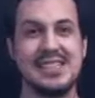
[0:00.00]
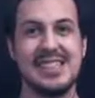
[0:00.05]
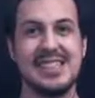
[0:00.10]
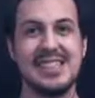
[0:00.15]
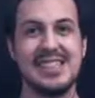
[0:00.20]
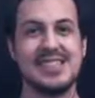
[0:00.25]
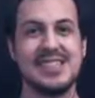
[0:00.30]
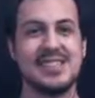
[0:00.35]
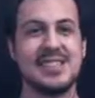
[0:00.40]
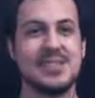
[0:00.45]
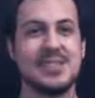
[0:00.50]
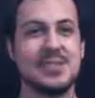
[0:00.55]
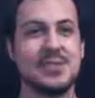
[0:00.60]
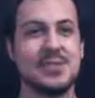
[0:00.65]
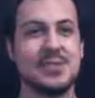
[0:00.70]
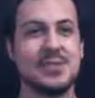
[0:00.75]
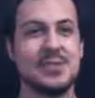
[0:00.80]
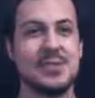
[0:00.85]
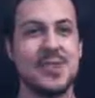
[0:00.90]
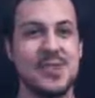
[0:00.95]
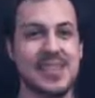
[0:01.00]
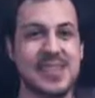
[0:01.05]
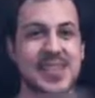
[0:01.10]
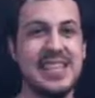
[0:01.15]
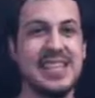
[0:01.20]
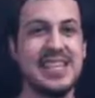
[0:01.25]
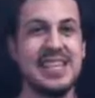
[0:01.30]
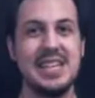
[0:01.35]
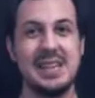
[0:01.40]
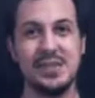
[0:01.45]
Yeah, the
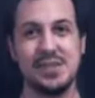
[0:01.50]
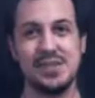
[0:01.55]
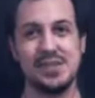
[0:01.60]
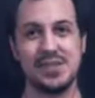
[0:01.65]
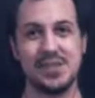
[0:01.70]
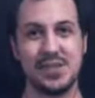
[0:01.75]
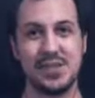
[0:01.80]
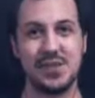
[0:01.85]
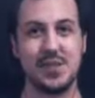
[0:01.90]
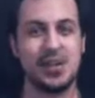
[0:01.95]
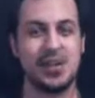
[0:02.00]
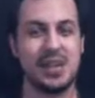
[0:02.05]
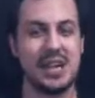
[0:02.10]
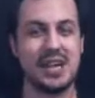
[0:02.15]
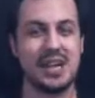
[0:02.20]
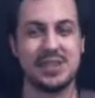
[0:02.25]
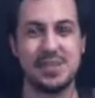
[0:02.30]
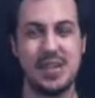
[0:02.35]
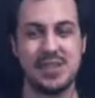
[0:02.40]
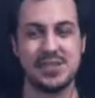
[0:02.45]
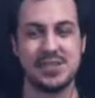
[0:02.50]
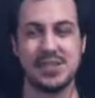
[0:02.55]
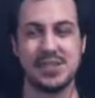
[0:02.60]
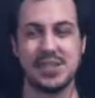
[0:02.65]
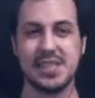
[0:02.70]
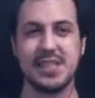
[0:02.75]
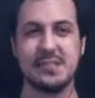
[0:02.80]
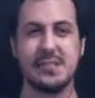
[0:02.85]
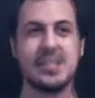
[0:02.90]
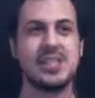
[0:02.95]
theme, the whole kind of magical
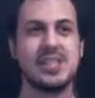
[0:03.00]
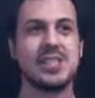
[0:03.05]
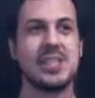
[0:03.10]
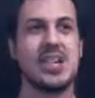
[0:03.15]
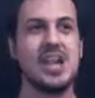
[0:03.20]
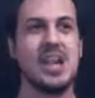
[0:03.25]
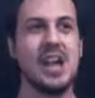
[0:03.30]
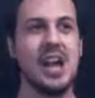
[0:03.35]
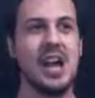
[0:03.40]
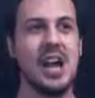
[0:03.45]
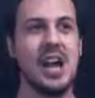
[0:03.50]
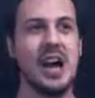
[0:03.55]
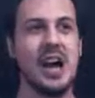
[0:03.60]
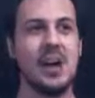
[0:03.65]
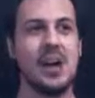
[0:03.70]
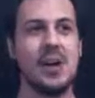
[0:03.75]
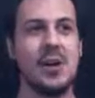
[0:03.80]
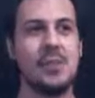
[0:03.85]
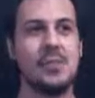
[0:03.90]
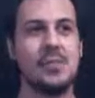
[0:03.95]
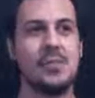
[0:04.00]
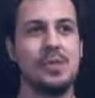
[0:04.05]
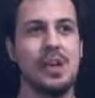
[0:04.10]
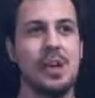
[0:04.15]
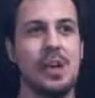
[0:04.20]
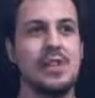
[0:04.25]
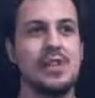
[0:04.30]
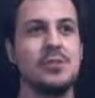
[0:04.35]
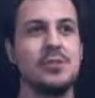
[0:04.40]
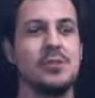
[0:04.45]
theme, which
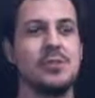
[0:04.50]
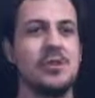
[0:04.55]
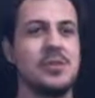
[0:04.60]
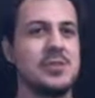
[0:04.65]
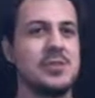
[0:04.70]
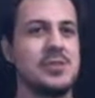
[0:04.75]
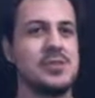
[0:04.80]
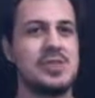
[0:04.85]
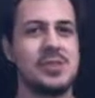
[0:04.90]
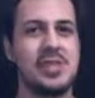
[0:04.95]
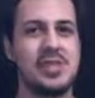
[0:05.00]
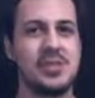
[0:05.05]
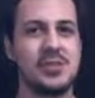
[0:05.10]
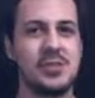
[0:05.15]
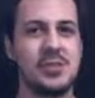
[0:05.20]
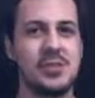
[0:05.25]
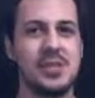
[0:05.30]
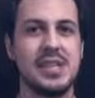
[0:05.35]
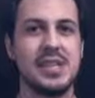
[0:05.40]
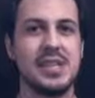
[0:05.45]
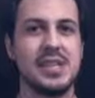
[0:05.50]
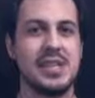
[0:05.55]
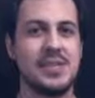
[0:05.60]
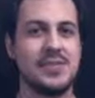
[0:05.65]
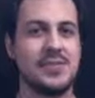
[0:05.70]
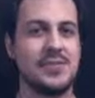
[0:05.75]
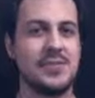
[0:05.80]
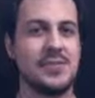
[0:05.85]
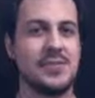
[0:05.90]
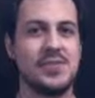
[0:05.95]
I don't know if this was intentional, but it
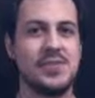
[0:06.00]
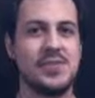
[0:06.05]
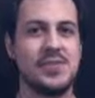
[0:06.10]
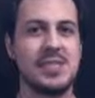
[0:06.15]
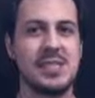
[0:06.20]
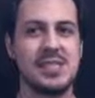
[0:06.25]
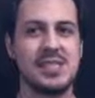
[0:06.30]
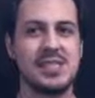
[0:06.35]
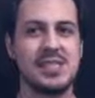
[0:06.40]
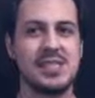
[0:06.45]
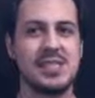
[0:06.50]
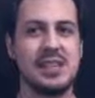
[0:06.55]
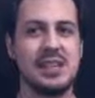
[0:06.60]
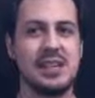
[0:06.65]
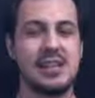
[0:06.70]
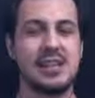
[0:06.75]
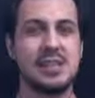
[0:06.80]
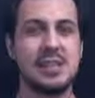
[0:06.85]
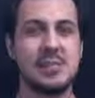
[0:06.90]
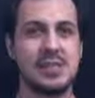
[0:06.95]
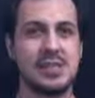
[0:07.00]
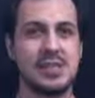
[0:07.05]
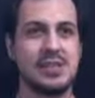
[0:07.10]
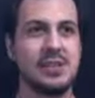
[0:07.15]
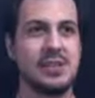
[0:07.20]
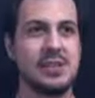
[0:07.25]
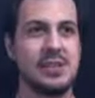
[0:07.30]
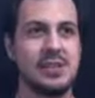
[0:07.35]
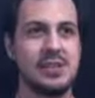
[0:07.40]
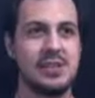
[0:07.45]
does. It almost if you
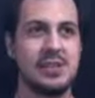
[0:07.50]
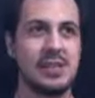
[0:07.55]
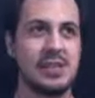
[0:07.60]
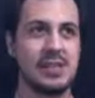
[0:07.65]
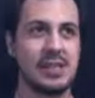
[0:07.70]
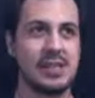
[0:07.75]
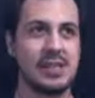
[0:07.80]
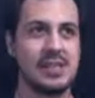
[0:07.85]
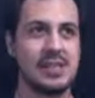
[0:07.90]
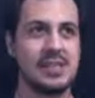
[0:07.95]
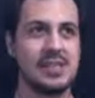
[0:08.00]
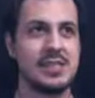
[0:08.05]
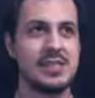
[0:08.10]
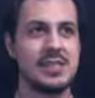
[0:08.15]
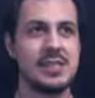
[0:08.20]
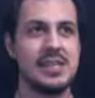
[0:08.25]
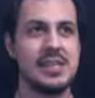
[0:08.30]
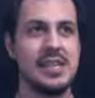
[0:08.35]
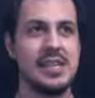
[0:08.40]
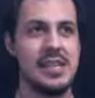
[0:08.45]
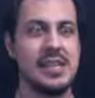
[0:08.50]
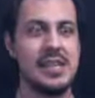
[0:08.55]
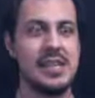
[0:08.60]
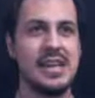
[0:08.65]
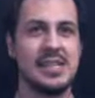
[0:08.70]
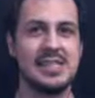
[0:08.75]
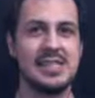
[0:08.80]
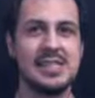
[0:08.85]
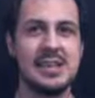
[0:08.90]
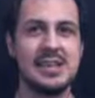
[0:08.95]
like listen to it,
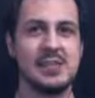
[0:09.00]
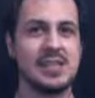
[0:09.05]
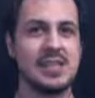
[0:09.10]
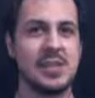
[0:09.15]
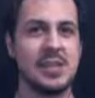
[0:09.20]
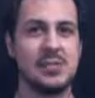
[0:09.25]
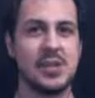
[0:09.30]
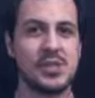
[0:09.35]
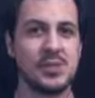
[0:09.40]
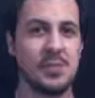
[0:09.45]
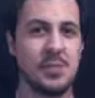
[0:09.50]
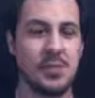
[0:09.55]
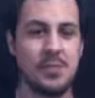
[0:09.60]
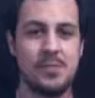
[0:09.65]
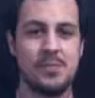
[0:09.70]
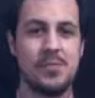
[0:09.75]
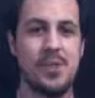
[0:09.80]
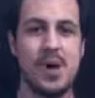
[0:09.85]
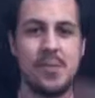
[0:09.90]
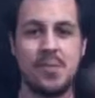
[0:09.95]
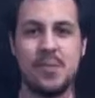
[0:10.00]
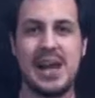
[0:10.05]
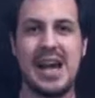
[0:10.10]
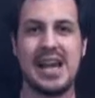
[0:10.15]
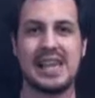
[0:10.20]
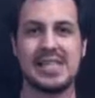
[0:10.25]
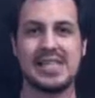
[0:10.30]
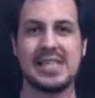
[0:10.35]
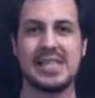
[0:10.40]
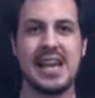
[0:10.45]
it sounds like a much more
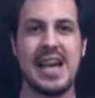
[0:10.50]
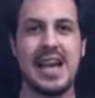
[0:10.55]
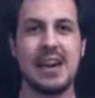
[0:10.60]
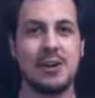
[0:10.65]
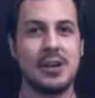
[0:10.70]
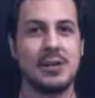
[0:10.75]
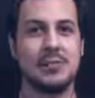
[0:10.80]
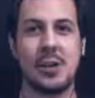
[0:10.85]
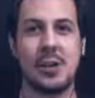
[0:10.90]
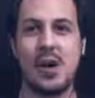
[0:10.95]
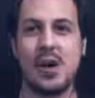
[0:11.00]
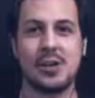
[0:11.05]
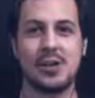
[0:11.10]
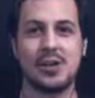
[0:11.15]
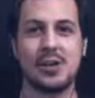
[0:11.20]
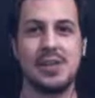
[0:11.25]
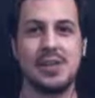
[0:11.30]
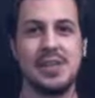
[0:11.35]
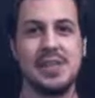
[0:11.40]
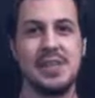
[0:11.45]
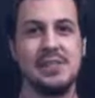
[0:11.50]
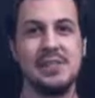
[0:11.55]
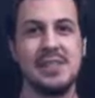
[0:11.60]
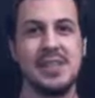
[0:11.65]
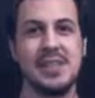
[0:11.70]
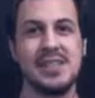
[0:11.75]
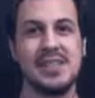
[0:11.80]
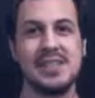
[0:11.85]
bombastic Harry Potter theme.